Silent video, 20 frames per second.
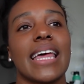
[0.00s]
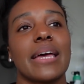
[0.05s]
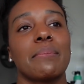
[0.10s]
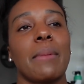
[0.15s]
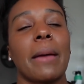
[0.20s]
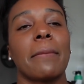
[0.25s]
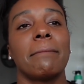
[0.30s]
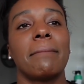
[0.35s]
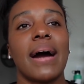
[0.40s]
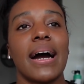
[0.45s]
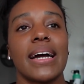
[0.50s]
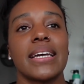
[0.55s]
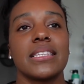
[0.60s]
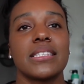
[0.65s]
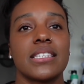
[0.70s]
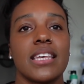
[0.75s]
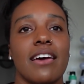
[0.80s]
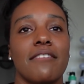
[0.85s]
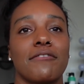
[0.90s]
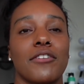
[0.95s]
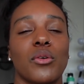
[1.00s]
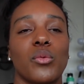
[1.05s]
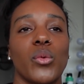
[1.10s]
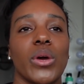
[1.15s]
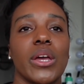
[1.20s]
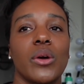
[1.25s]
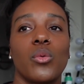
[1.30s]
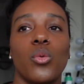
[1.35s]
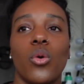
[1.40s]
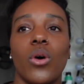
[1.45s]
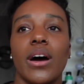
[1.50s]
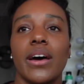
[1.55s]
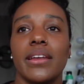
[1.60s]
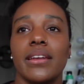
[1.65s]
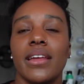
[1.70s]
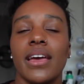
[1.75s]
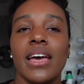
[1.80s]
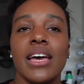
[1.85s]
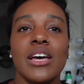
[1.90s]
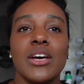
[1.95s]
like my mindset for week
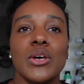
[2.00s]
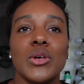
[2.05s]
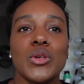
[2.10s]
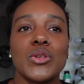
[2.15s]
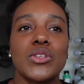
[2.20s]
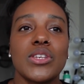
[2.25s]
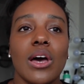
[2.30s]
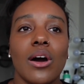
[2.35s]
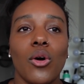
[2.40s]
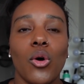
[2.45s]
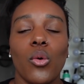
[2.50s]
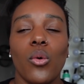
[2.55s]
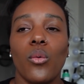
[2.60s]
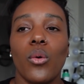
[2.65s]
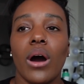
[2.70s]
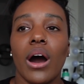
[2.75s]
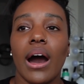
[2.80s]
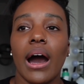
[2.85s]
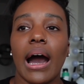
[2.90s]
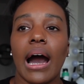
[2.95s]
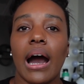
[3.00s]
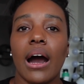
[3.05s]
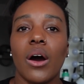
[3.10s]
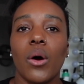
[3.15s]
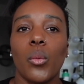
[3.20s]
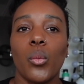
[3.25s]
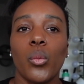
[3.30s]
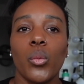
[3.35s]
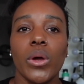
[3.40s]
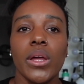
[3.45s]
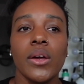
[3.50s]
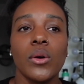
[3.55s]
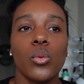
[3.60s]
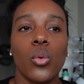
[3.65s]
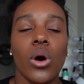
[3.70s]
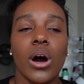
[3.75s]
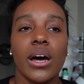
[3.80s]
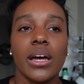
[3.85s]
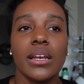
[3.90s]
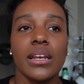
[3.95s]
1. So week
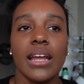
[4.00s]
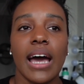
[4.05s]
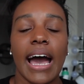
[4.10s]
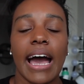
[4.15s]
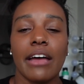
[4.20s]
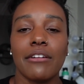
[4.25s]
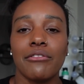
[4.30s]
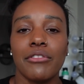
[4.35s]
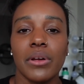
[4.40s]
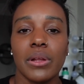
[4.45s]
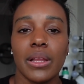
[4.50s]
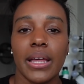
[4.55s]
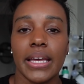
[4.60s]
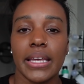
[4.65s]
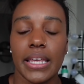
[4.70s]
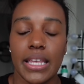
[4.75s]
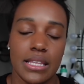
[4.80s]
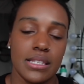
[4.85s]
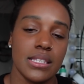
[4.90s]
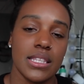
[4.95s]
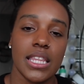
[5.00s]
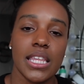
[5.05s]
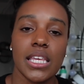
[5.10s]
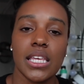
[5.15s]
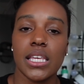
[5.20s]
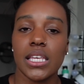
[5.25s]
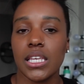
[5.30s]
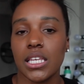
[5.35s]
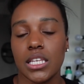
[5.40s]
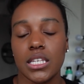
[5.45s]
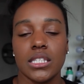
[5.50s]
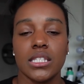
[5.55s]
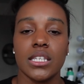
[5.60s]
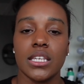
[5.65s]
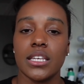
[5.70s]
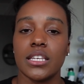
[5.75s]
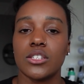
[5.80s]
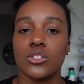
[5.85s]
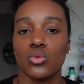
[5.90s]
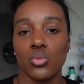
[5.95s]
1, I feel like is the
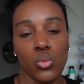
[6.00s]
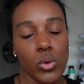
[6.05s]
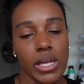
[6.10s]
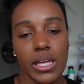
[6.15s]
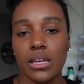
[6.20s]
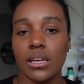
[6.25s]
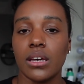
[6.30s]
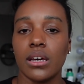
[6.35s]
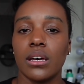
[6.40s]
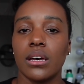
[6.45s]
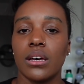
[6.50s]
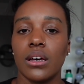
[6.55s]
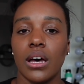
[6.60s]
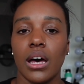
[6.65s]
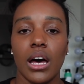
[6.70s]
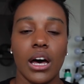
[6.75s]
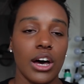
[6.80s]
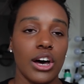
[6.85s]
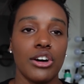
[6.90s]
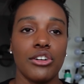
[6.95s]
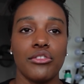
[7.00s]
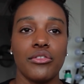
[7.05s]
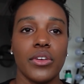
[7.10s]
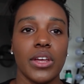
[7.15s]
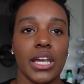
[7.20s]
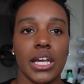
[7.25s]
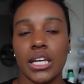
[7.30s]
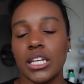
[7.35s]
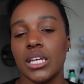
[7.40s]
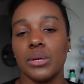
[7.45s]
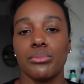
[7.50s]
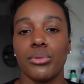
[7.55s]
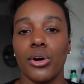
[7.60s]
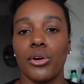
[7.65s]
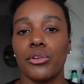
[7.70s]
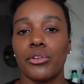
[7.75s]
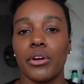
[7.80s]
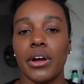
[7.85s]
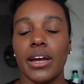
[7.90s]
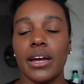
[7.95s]
easiest week of any
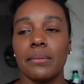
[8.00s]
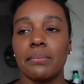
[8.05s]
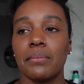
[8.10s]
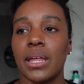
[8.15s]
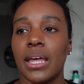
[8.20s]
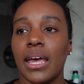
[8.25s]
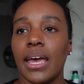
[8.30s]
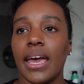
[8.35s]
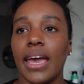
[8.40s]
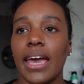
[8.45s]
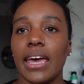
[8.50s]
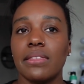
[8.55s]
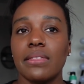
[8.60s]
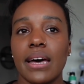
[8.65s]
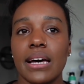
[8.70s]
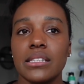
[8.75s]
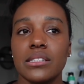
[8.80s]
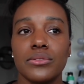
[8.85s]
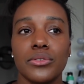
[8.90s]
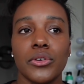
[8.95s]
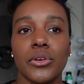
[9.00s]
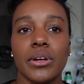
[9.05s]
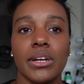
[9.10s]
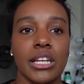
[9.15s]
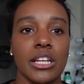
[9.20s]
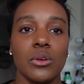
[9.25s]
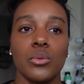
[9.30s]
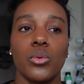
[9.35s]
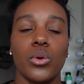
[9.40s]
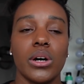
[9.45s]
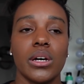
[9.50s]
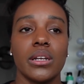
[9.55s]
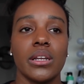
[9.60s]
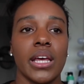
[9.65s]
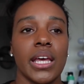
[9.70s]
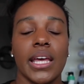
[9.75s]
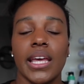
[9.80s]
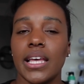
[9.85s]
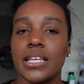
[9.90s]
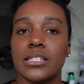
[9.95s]
program, and that's for anyone.
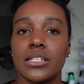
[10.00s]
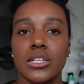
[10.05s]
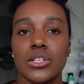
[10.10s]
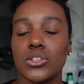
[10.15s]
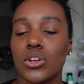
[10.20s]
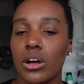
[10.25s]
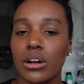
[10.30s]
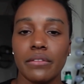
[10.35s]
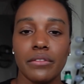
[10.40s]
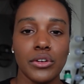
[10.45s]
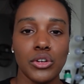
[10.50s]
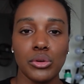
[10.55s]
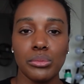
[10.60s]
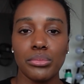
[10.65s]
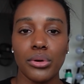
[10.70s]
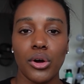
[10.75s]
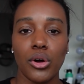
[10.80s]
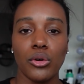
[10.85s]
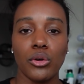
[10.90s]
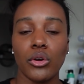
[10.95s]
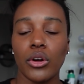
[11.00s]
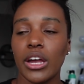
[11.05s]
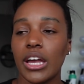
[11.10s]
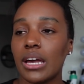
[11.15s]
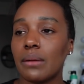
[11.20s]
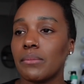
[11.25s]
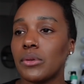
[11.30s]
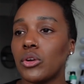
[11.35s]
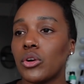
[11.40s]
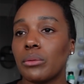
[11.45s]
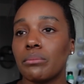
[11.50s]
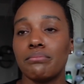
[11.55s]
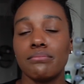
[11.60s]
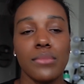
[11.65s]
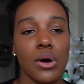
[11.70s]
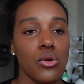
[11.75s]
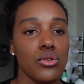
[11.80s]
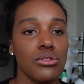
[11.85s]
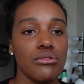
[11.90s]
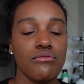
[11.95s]
It's the start of a new program. You're
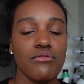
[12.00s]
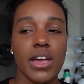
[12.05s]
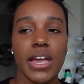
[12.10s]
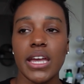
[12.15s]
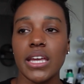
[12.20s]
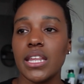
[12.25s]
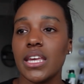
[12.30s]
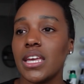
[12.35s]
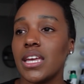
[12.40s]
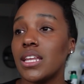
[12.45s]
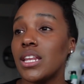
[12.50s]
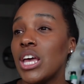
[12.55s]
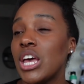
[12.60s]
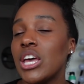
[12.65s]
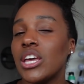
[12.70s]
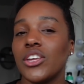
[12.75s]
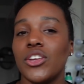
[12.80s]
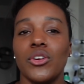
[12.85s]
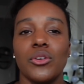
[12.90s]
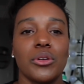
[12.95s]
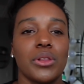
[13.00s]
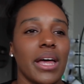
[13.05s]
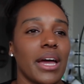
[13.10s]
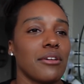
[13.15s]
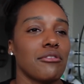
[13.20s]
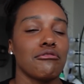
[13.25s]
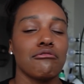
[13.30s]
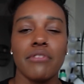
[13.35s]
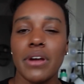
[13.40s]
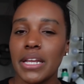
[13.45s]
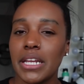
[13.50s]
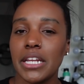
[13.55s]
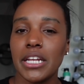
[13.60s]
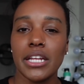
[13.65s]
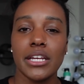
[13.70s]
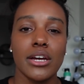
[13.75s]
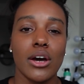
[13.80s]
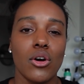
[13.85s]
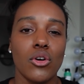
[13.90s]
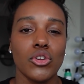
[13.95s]
motivated, you're like ready
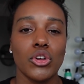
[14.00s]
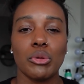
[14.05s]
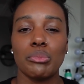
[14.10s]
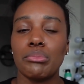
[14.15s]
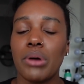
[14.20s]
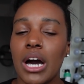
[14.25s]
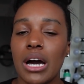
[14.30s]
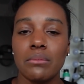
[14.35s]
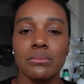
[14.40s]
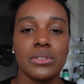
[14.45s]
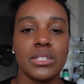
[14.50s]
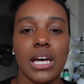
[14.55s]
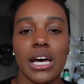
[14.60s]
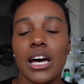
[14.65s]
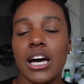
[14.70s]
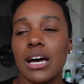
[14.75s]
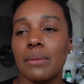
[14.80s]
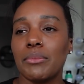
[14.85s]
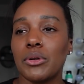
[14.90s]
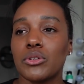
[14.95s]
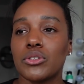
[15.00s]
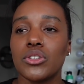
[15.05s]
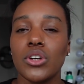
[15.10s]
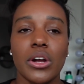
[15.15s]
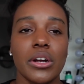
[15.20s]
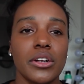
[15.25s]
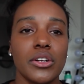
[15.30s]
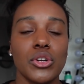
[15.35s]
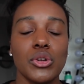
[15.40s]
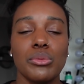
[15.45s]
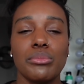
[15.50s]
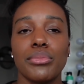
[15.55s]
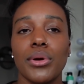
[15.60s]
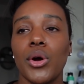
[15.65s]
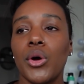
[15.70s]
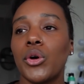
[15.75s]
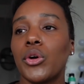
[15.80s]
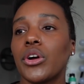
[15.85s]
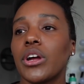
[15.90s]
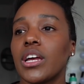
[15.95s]
to go, you're pumped up, you're starting a new
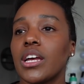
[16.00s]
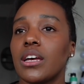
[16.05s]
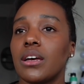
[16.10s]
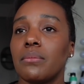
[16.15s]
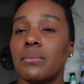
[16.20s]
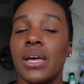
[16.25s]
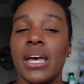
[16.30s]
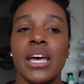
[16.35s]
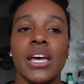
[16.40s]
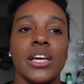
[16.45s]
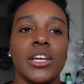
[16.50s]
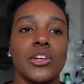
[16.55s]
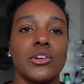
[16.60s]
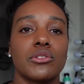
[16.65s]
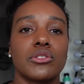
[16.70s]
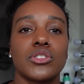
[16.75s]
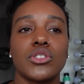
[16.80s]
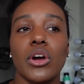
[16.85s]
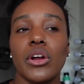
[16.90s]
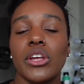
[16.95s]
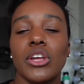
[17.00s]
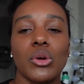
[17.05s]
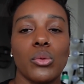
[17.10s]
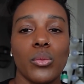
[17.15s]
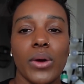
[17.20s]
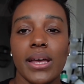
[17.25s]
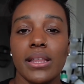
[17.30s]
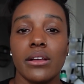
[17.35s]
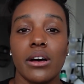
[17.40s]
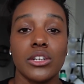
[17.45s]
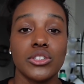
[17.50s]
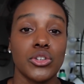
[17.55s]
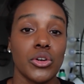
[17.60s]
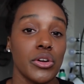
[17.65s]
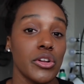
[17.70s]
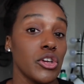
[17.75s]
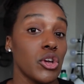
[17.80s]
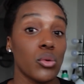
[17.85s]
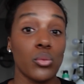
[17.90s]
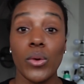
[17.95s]
program, you're starting your weight loss
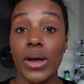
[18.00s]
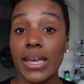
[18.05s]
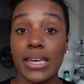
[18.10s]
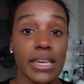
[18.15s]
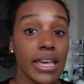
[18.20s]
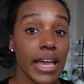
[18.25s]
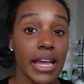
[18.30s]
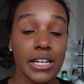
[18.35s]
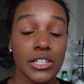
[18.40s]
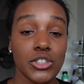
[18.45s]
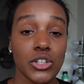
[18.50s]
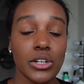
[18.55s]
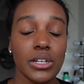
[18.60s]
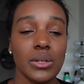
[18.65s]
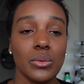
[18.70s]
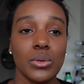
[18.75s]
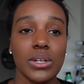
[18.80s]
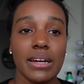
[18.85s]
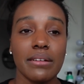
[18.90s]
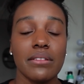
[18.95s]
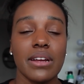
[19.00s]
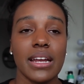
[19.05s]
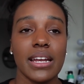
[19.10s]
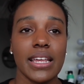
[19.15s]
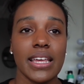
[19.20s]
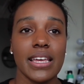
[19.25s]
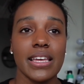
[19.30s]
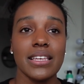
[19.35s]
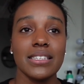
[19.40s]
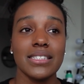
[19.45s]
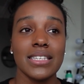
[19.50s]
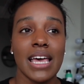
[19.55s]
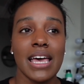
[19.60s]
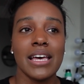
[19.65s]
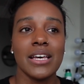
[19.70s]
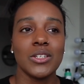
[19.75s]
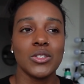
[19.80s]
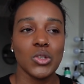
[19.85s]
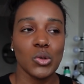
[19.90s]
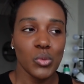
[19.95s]
journey, your weight gain journey, whatever that is.
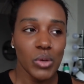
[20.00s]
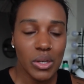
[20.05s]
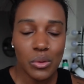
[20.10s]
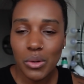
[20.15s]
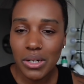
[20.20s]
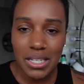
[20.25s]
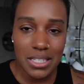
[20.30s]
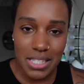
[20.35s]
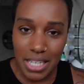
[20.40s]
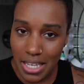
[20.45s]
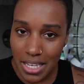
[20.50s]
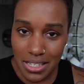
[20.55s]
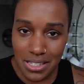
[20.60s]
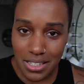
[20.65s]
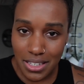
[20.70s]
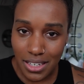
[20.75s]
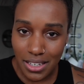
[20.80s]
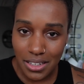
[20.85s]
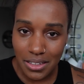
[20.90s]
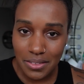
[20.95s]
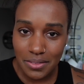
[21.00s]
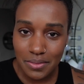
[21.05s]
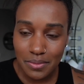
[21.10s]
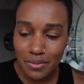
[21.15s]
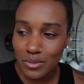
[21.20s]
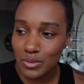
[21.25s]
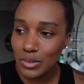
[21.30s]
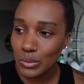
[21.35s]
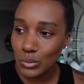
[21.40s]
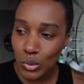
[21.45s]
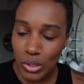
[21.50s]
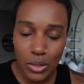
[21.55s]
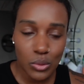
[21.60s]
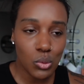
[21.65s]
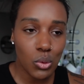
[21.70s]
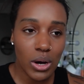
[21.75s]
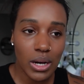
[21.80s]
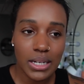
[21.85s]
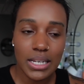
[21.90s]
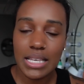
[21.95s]
So week 1 is easy. Week
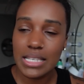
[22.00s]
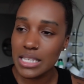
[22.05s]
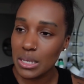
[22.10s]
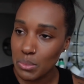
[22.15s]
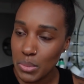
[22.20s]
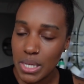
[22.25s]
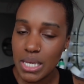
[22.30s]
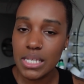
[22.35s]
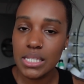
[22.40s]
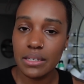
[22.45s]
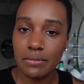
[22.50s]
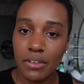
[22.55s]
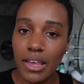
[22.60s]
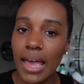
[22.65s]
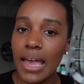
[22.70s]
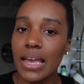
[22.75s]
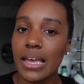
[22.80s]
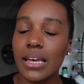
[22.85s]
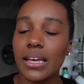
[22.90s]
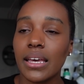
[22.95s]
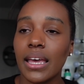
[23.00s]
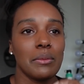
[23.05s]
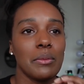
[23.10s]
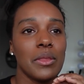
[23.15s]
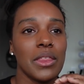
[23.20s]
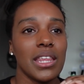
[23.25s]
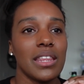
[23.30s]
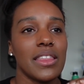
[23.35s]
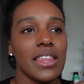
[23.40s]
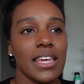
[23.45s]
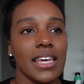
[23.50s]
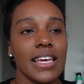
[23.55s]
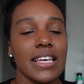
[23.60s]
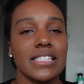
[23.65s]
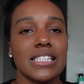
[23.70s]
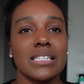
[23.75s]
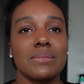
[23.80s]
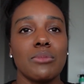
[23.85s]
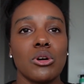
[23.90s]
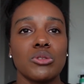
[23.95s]
1 is a piece of cake. The thing
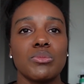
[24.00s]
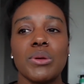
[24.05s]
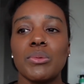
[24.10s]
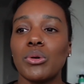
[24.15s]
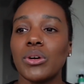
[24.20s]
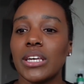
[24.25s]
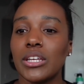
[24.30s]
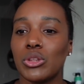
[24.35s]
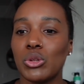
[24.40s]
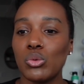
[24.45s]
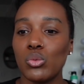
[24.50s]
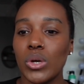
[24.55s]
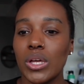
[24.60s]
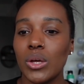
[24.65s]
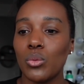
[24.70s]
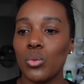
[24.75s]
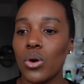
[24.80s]
is most people get through week